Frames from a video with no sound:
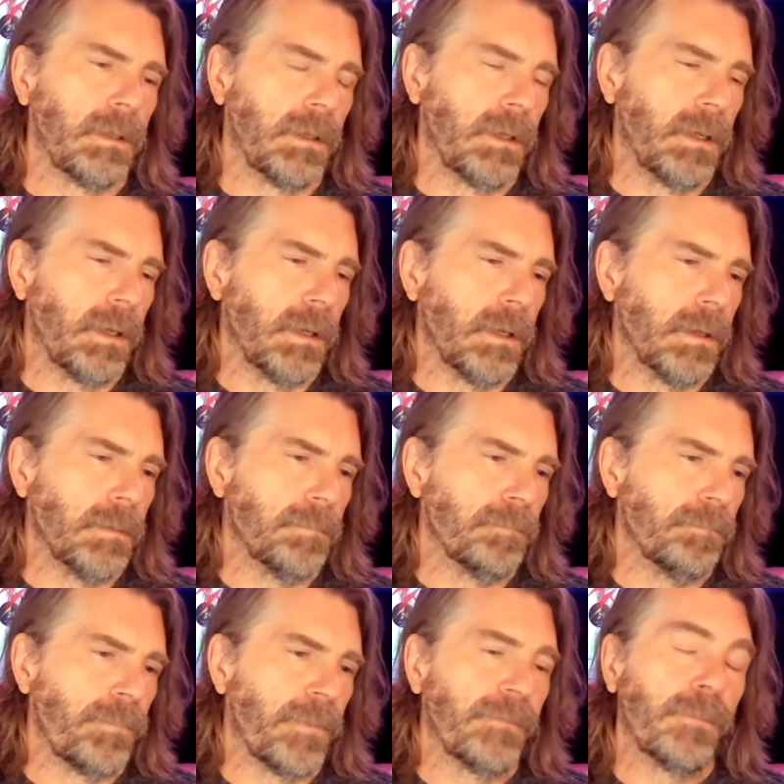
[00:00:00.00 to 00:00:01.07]

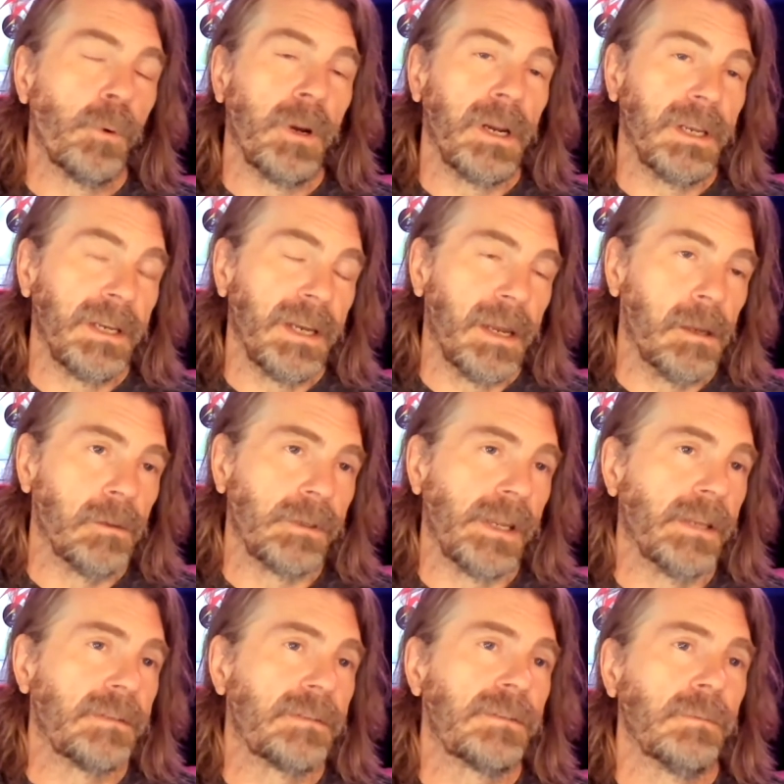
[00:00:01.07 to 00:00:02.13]
The 480L
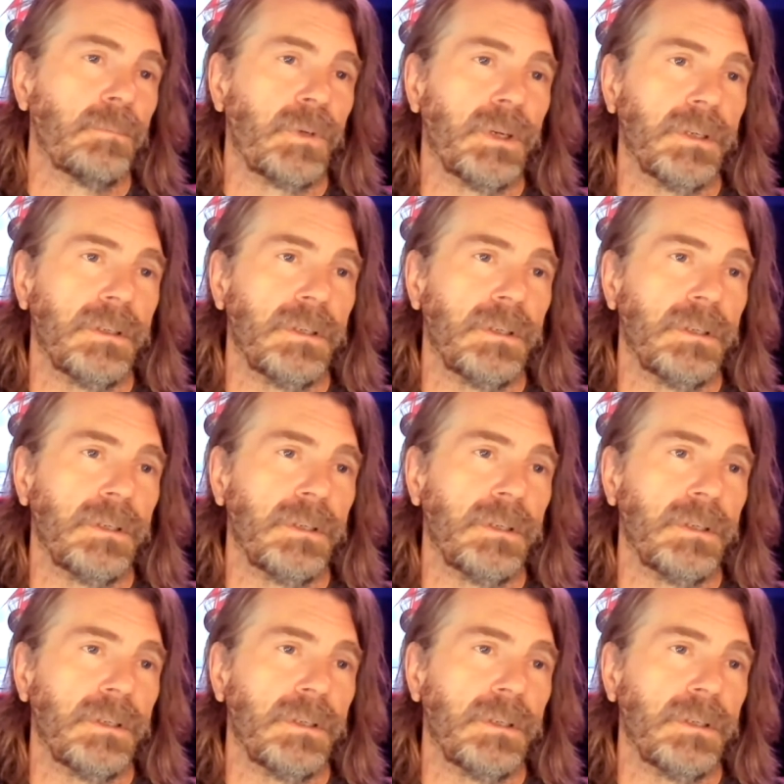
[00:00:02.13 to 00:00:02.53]
gets some good